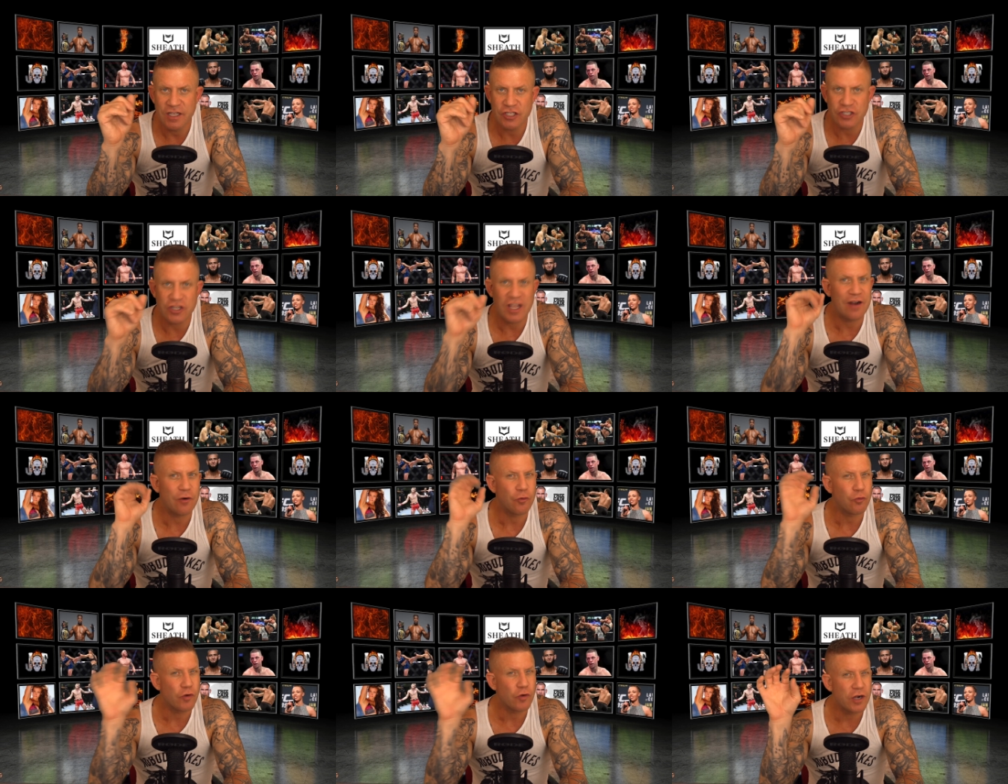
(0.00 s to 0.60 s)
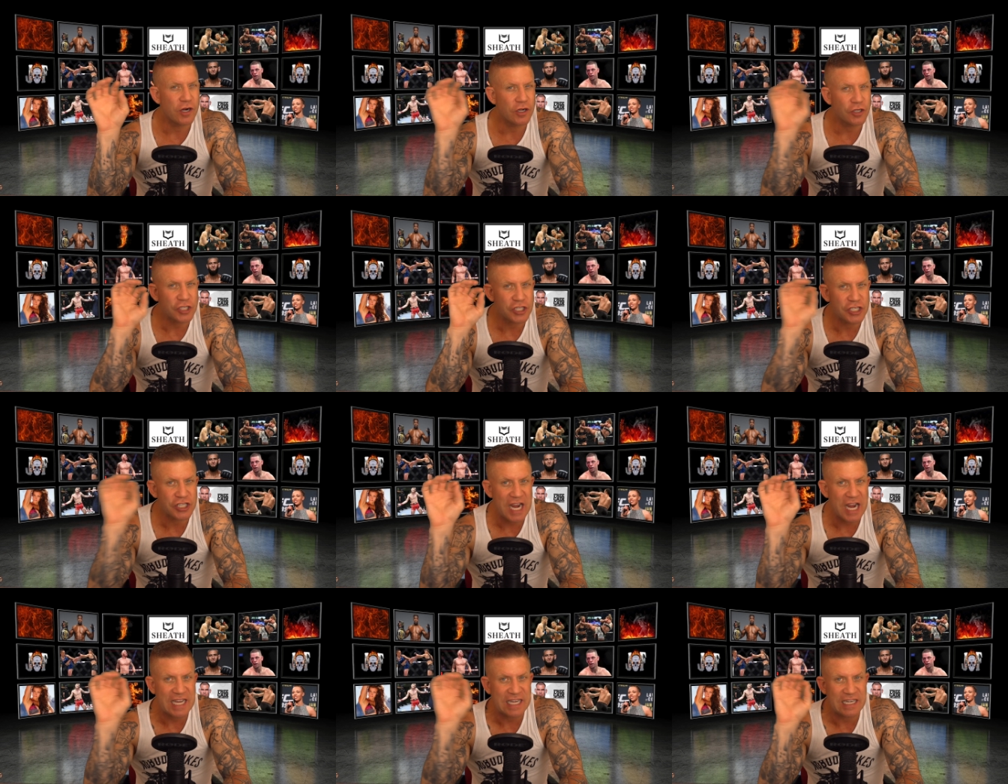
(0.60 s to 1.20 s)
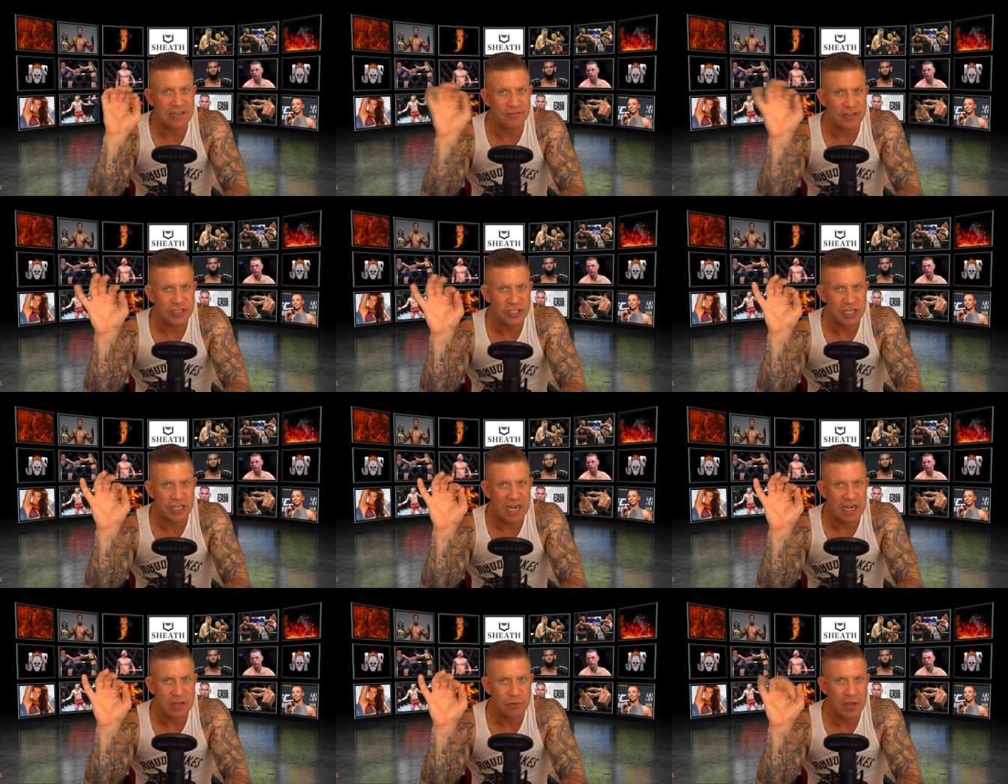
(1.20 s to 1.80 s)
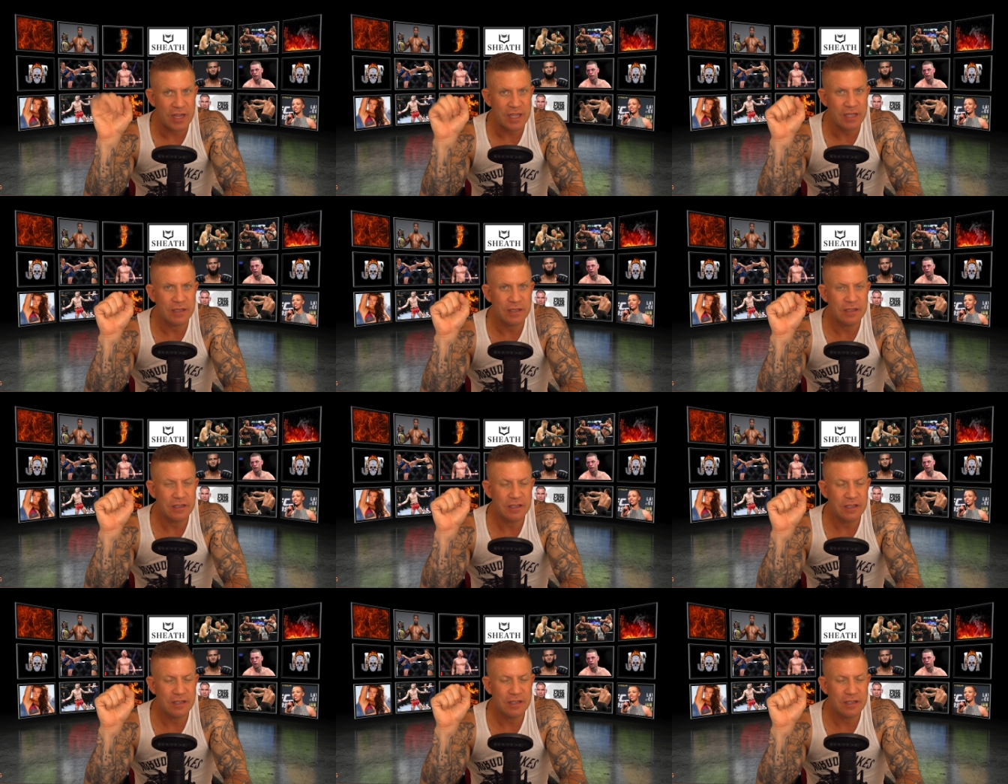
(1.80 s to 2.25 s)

So they had a real shaky division anyway.